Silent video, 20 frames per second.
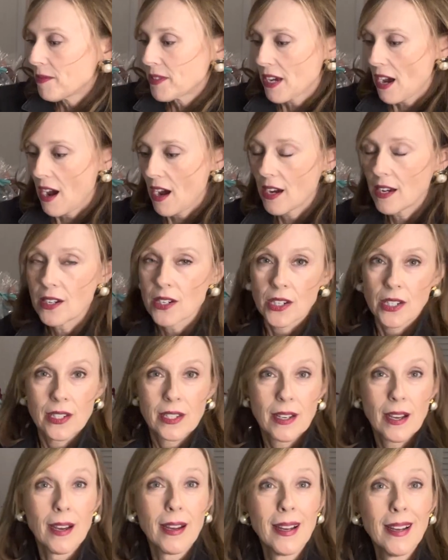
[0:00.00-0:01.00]
tired.
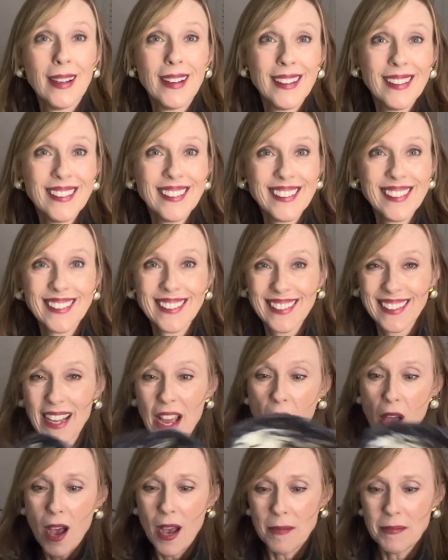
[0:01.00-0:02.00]

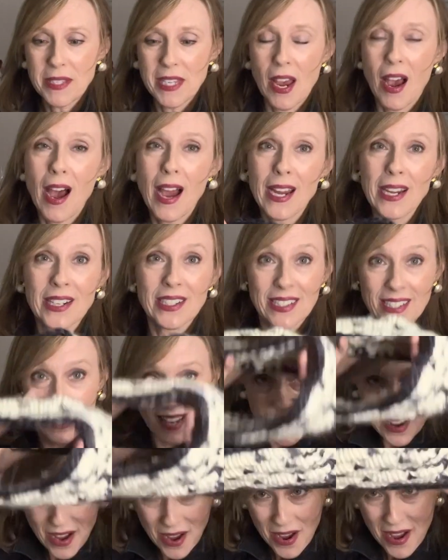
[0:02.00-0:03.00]
I'm tired.
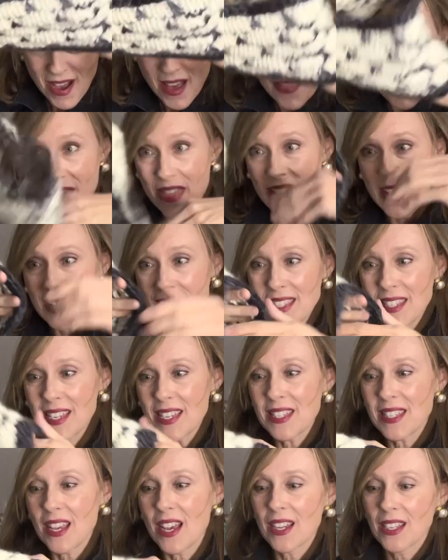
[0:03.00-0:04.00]
This
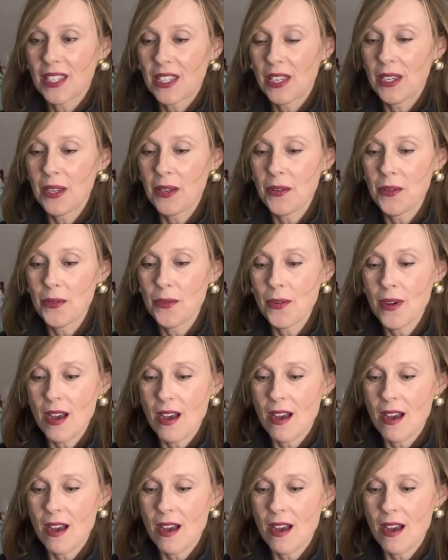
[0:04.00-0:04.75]
is a cute